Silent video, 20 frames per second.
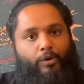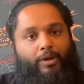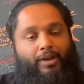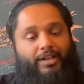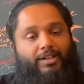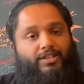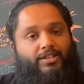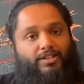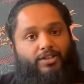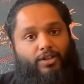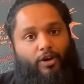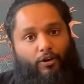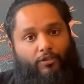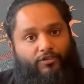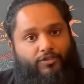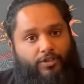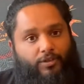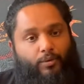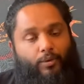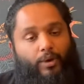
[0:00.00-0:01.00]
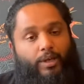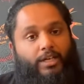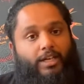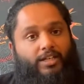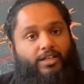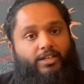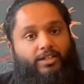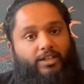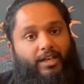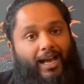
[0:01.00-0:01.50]
it's soft when it's
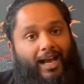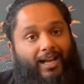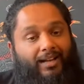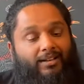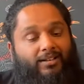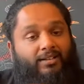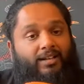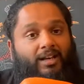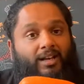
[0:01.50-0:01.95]
in your hands,